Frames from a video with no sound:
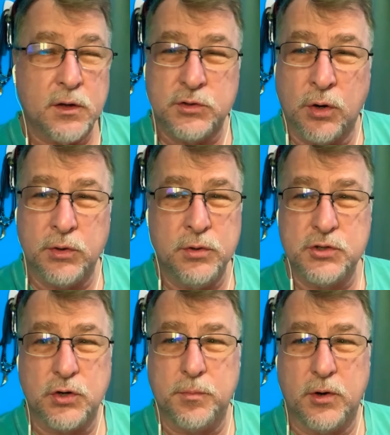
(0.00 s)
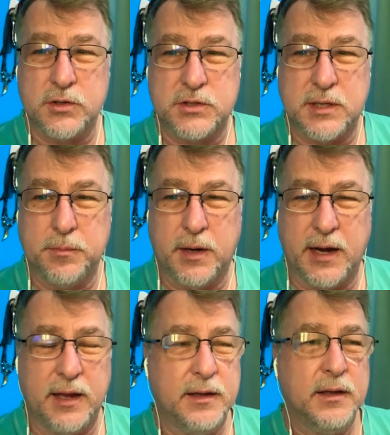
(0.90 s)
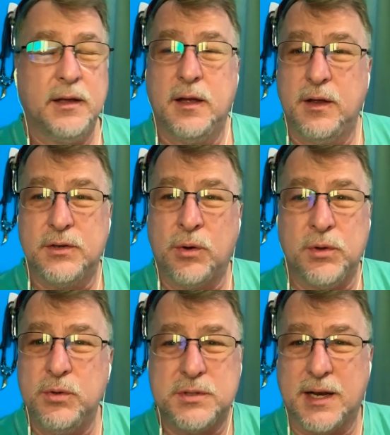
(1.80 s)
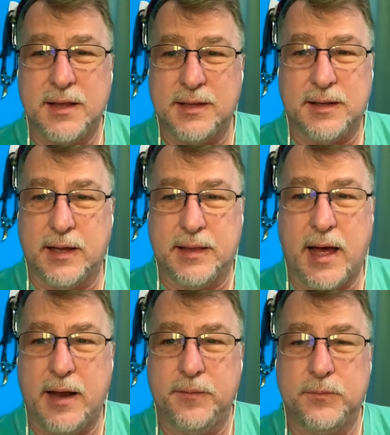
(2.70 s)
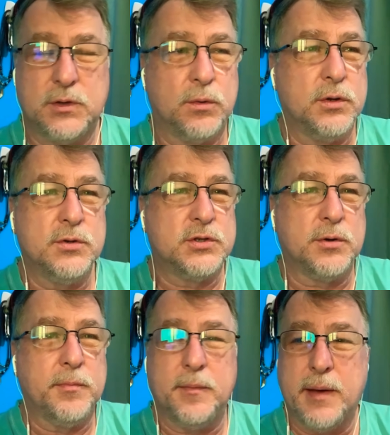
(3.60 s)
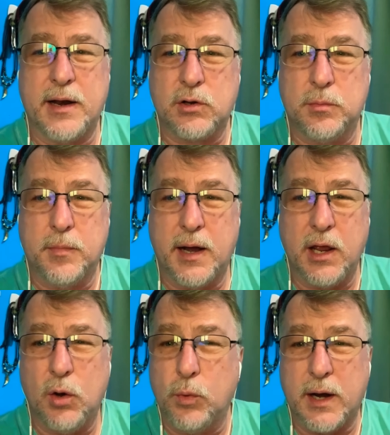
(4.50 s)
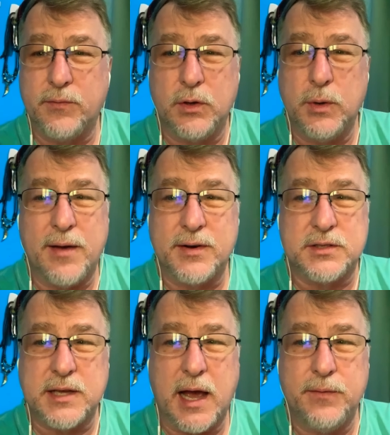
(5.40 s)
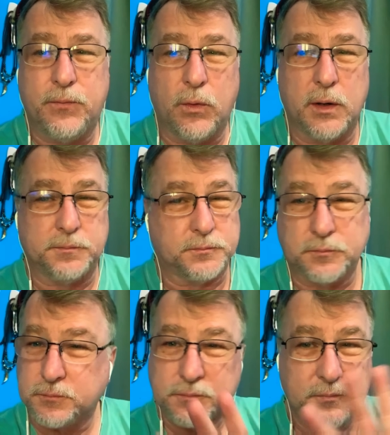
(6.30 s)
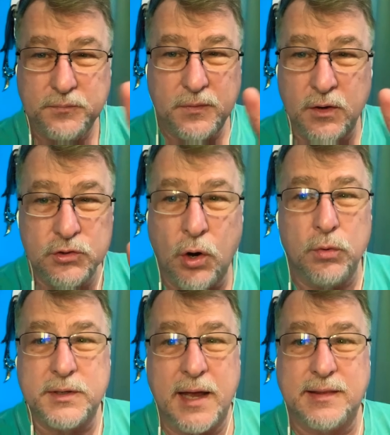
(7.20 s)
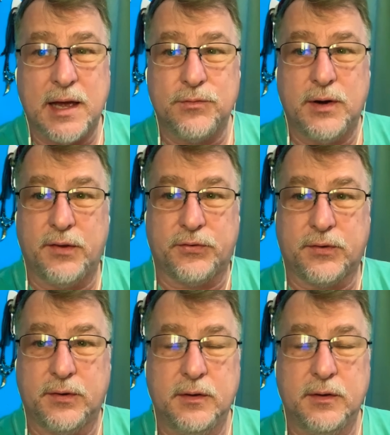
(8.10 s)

Don't use your emergency money. Don't use anything like that. Don't use your medical money or whatever you have it aside for. Don't take that risk.